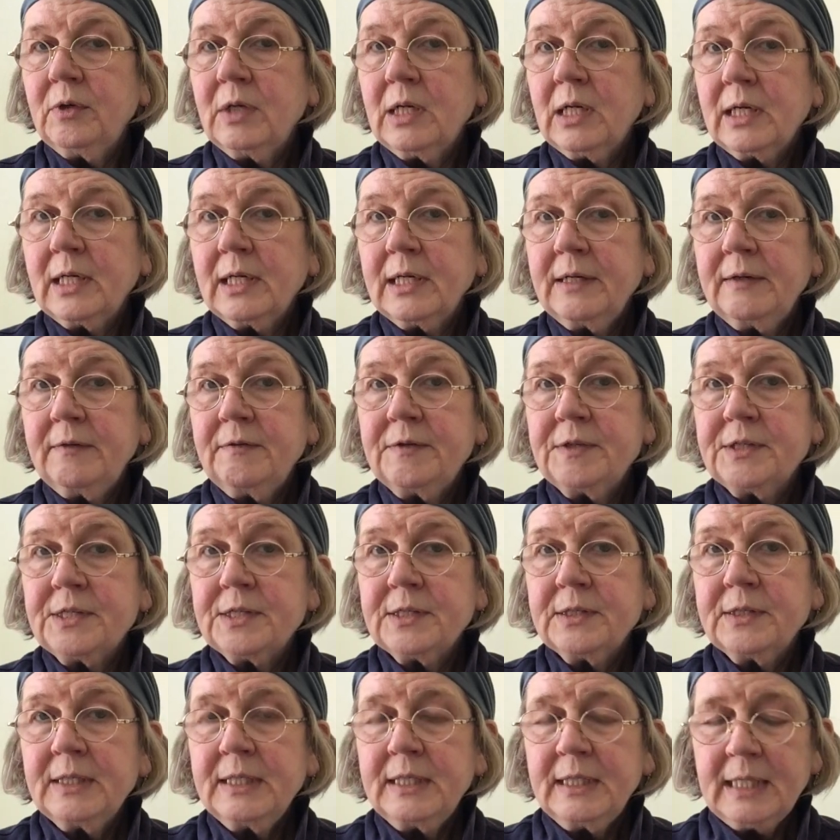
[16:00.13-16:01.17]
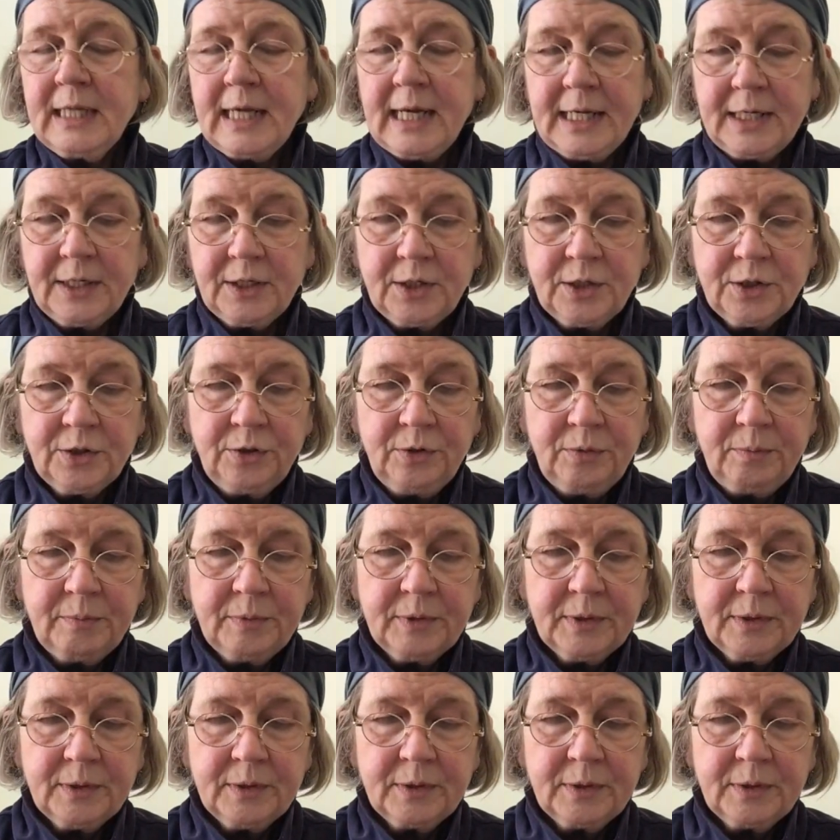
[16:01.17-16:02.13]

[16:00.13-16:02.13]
lives in the hen coop,